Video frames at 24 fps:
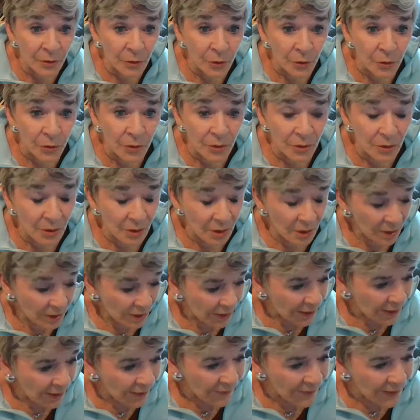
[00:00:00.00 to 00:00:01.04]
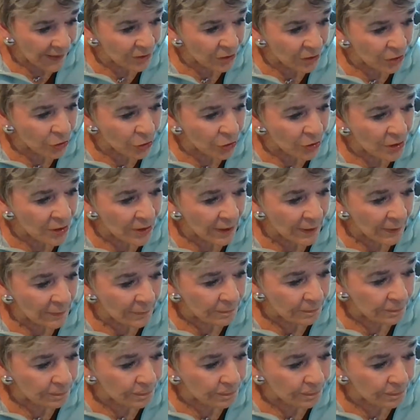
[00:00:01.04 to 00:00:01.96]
Earth. And that's a good thing.